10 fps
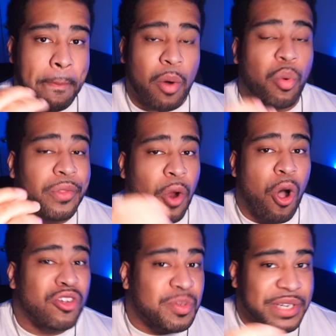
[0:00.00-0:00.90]
But will there
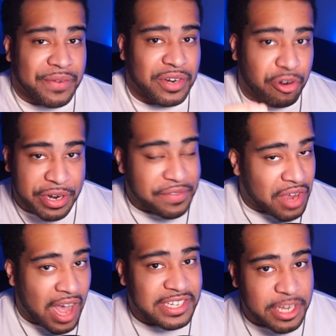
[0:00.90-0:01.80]
also be different
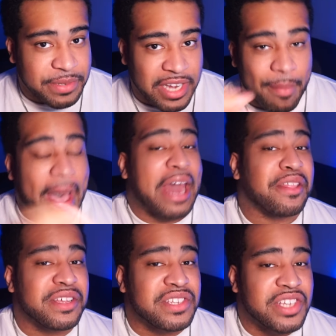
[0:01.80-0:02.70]
creative concepts that come out
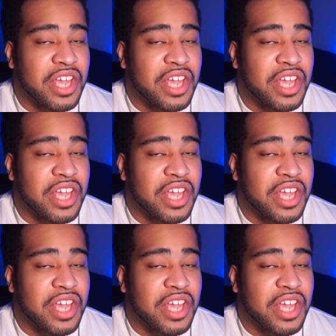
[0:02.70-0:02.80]
of this?